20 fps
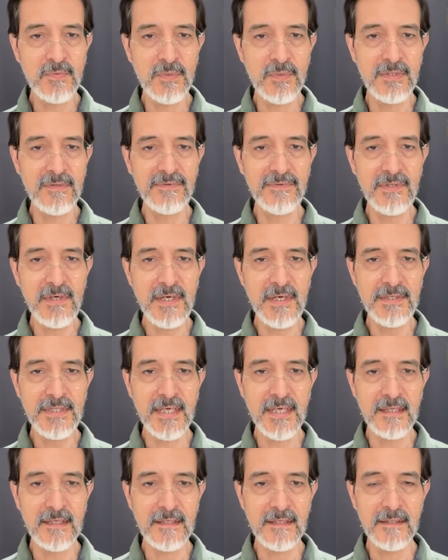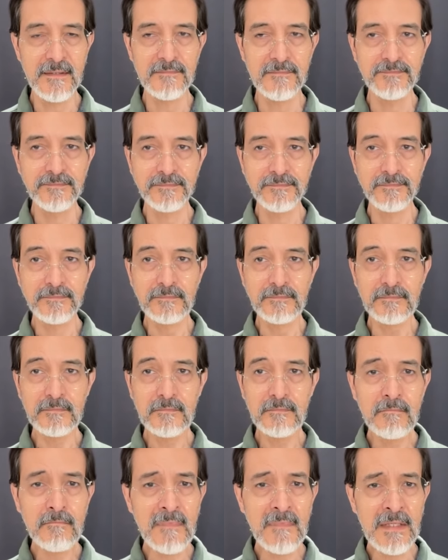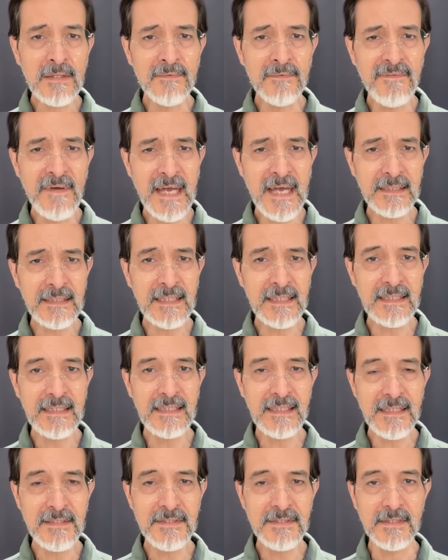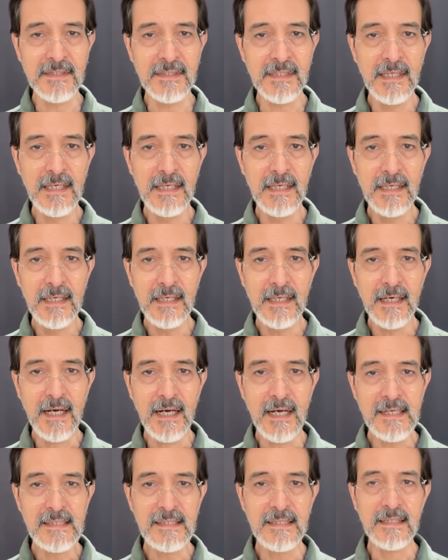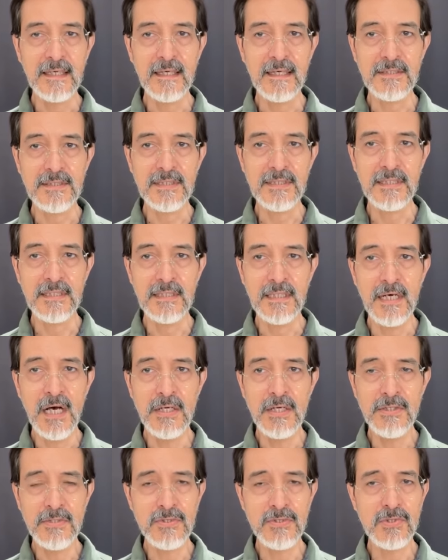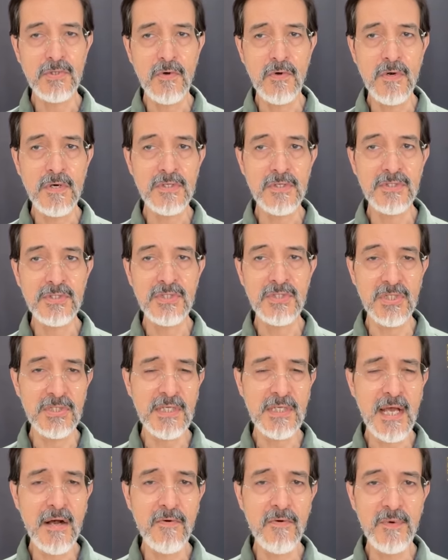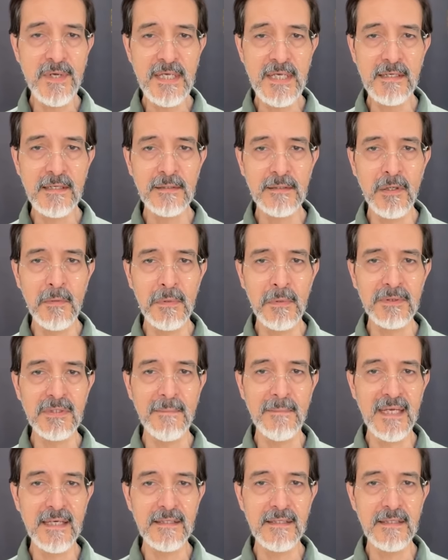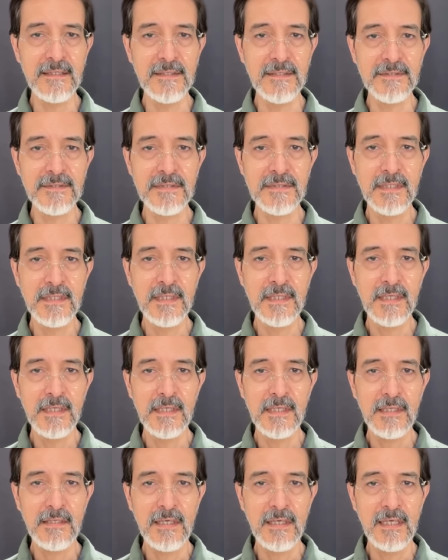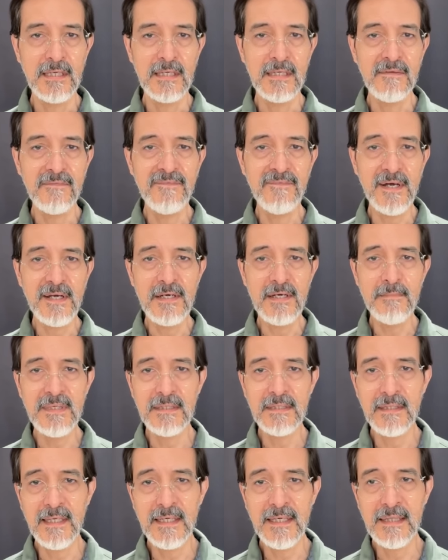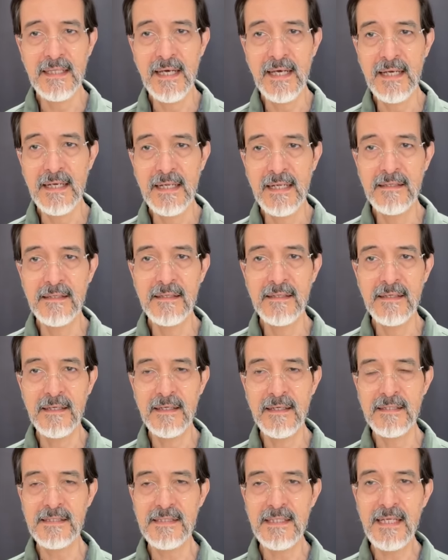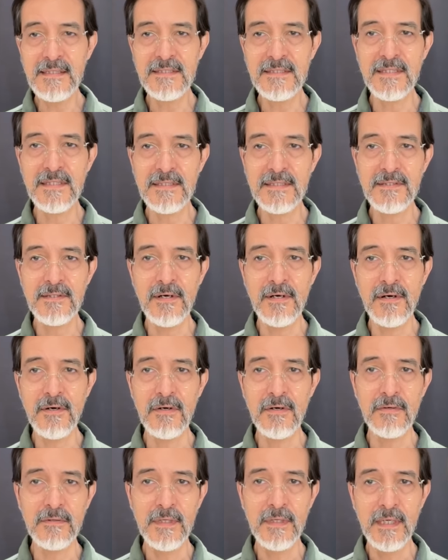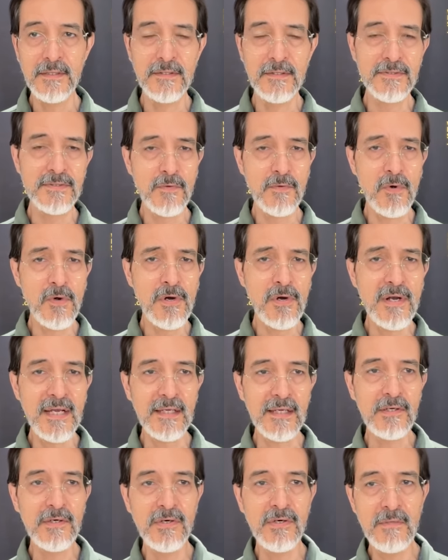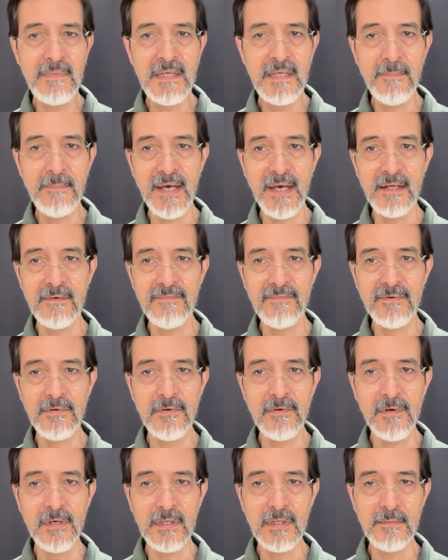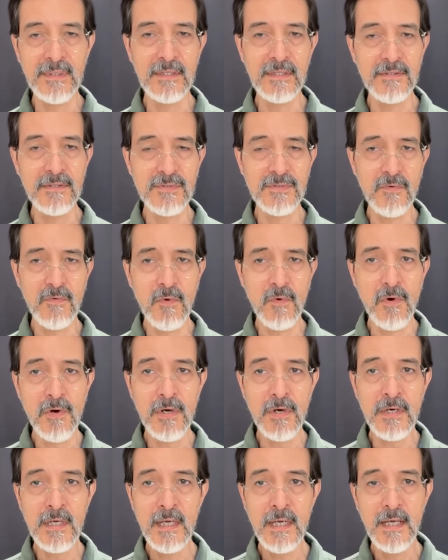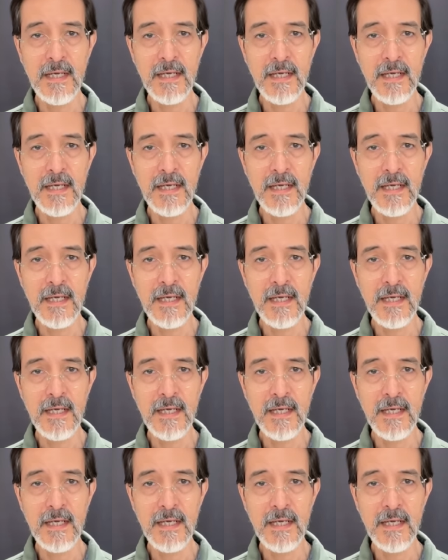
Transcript: would have thought that. The fact that it isn't, I think actually underscores just how weak global demand is. In an environment like that, and, and it's not just, oh, there's a war and it could be bad for oil. I mean, there's a war